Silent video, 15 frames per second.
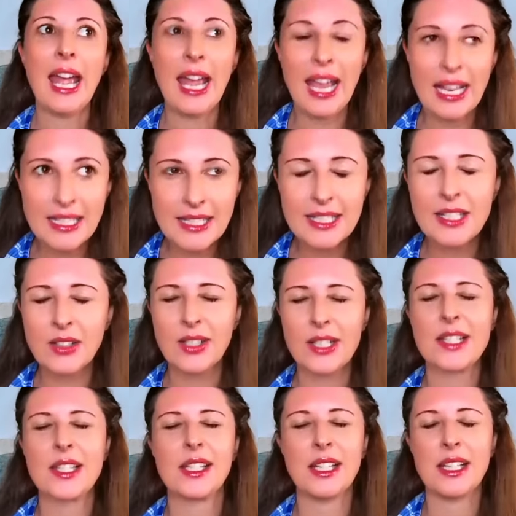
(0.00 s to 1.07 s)
And
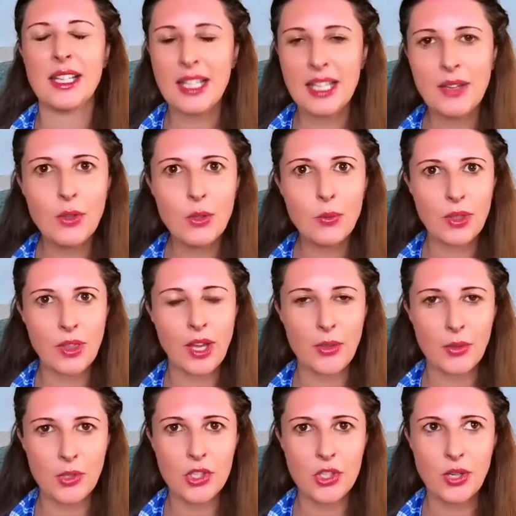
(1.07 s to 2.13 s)
seriously, even with
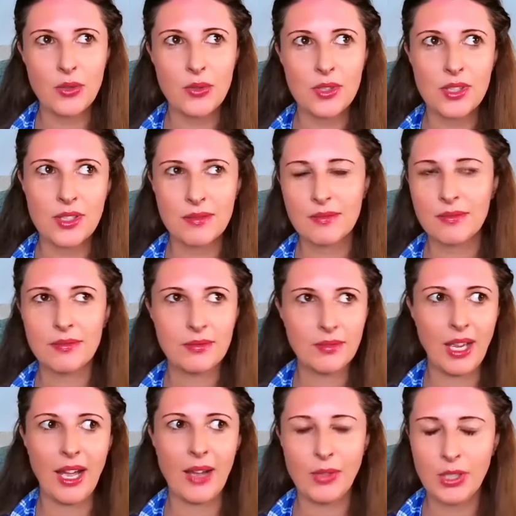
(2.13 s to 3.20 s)
other shows
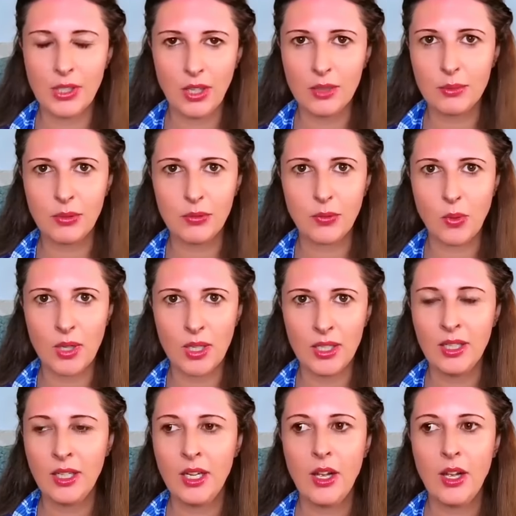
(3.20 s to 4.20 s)
having gone before,